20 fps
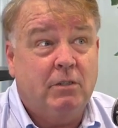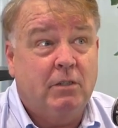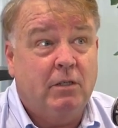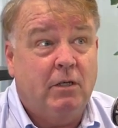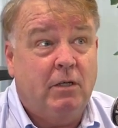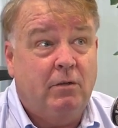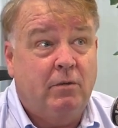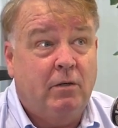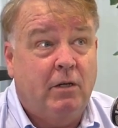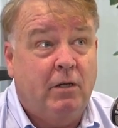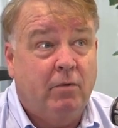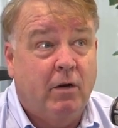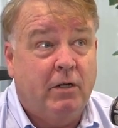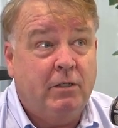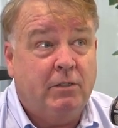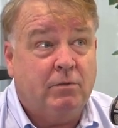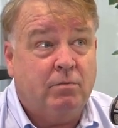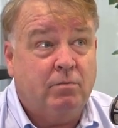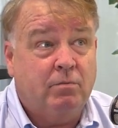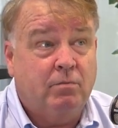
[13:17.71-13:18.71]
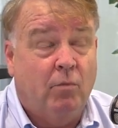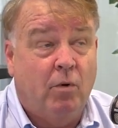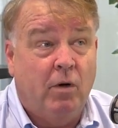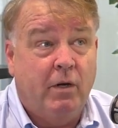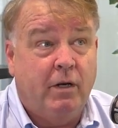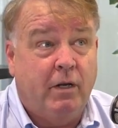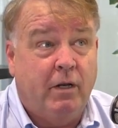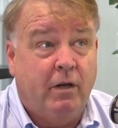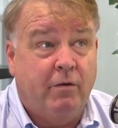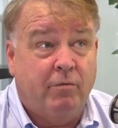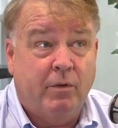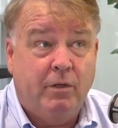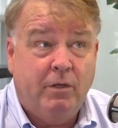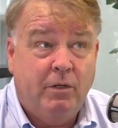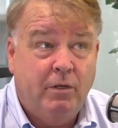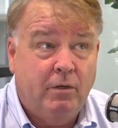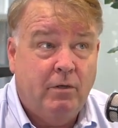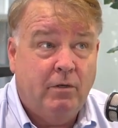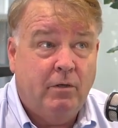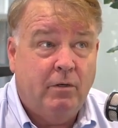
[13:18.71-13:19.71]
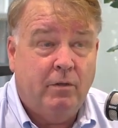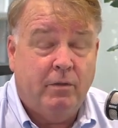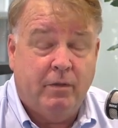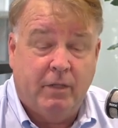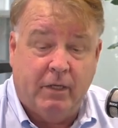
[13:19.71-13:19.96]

that he writes one every year.